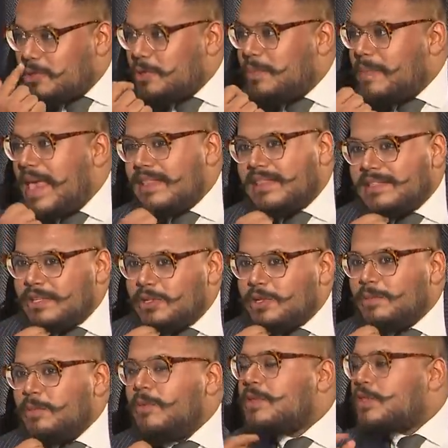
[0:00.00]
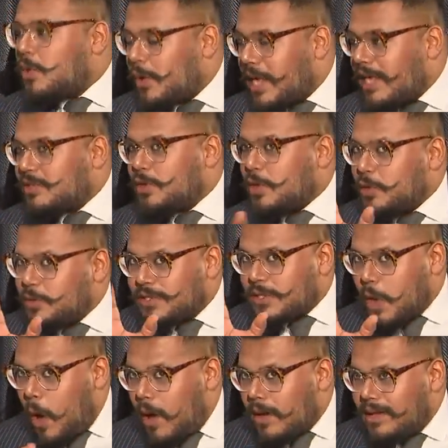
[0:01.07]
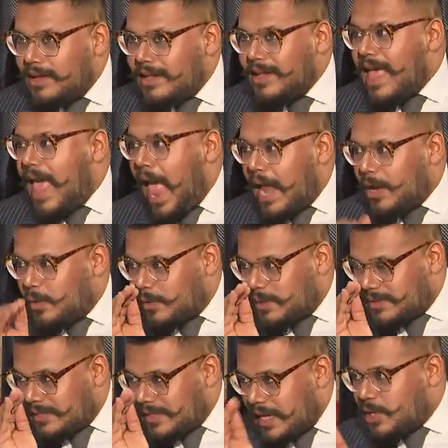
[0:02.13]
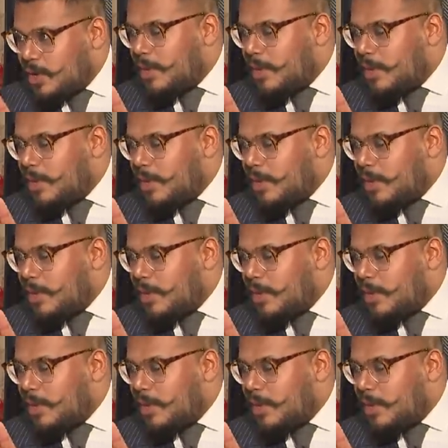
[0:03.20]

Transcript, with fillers: should make this into a movie. So okay, so you saw her and you set